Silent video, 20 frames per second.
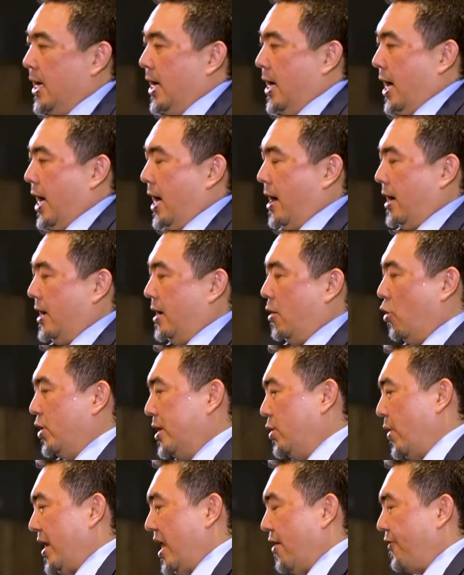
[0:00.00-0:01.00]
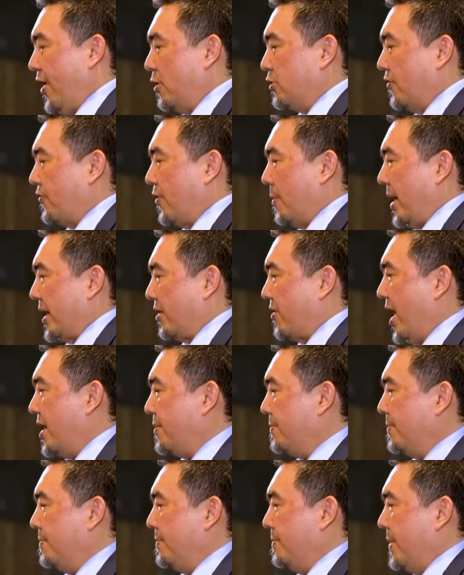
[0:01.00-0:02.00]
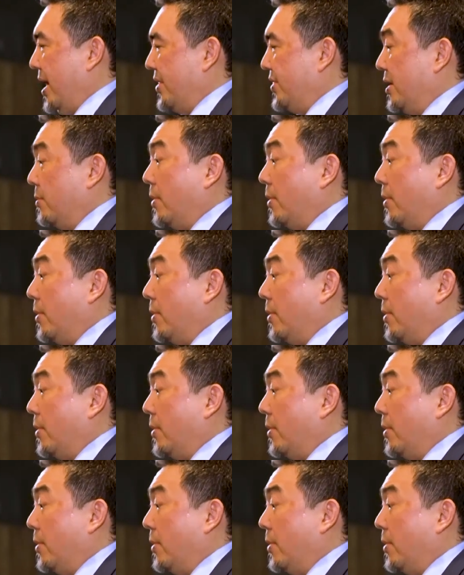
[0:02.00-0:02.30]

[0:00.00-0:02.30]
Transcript: only when I found out from my grandmother,